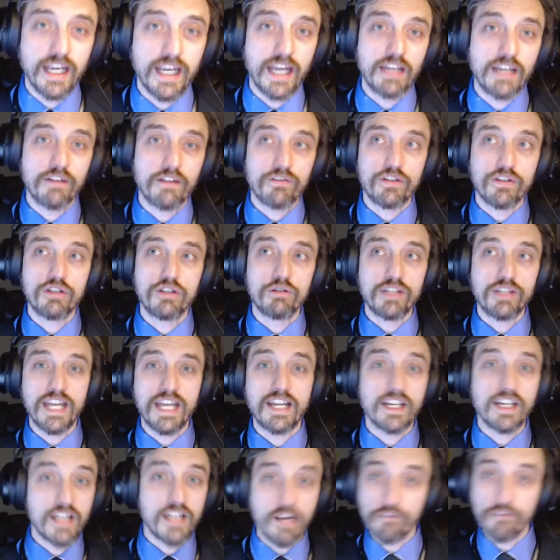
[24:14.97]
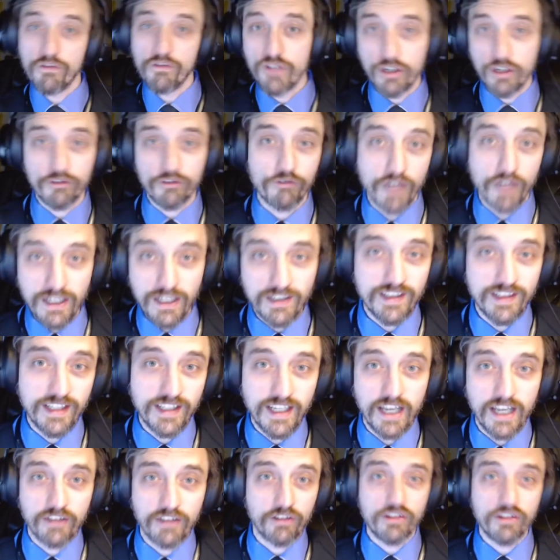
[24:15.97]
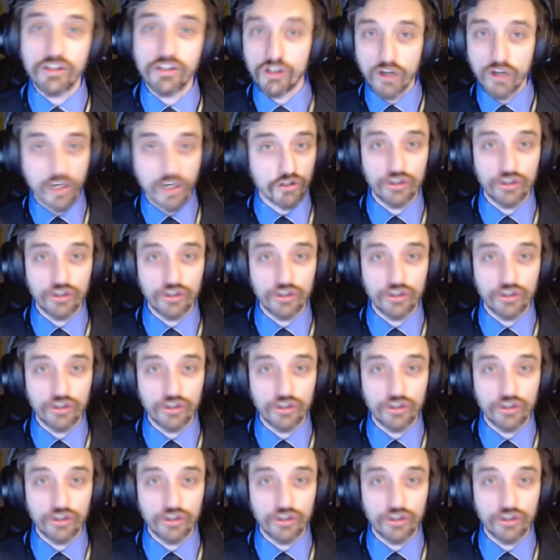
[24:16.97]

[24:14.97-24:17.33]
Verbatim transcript: And if you get enough of your friends together and you're